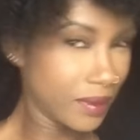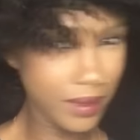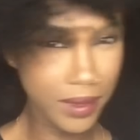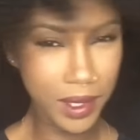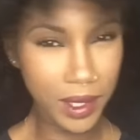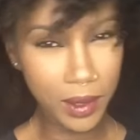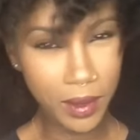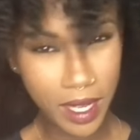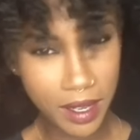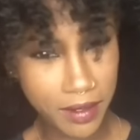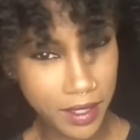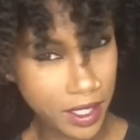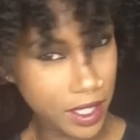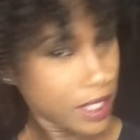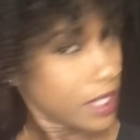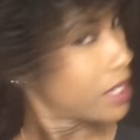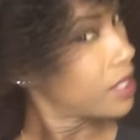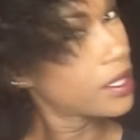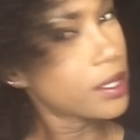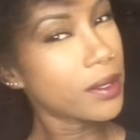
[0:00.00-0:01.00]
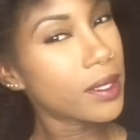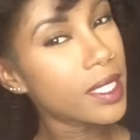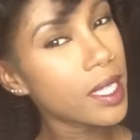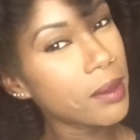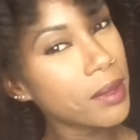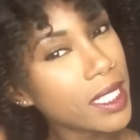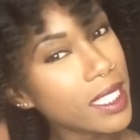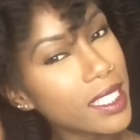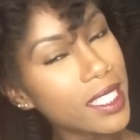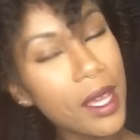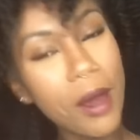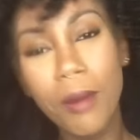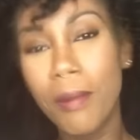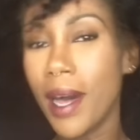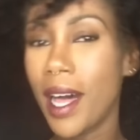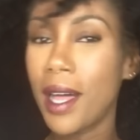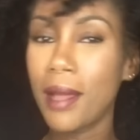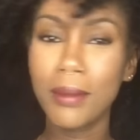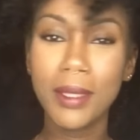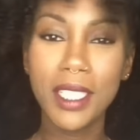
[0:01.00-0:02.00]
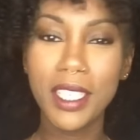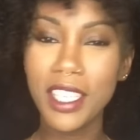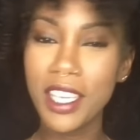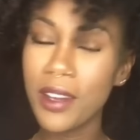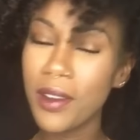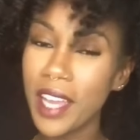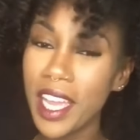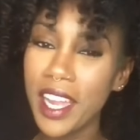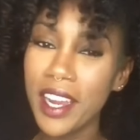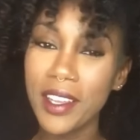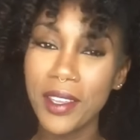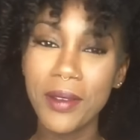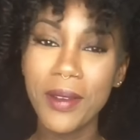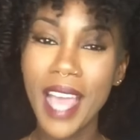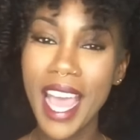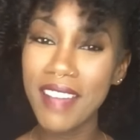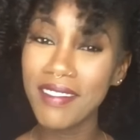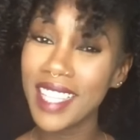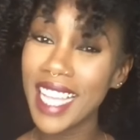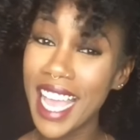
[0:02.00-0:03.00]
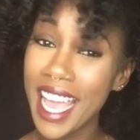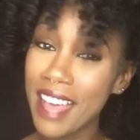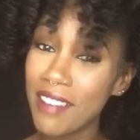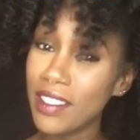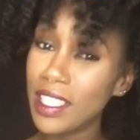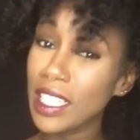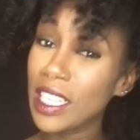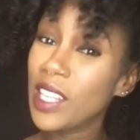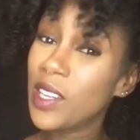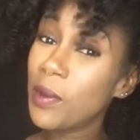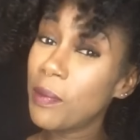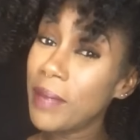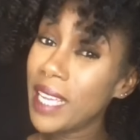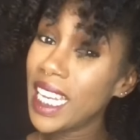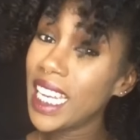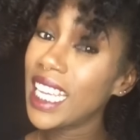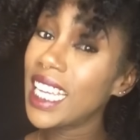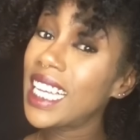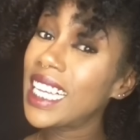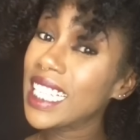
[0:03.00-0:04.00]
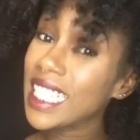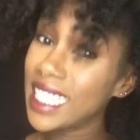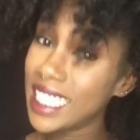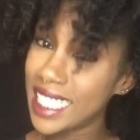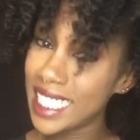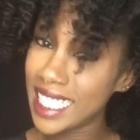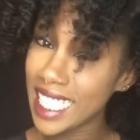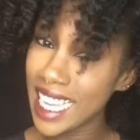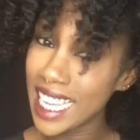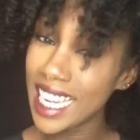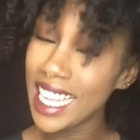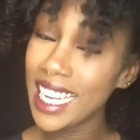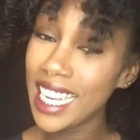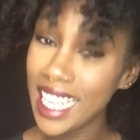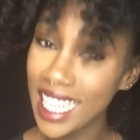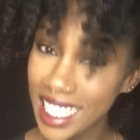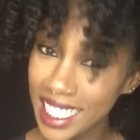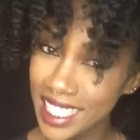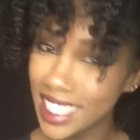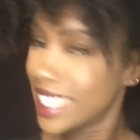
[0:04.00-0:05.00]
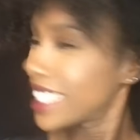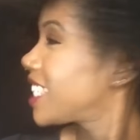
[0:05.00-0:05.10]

You ever just do something so bomb to your hair you have to have a little minute of conceitedness?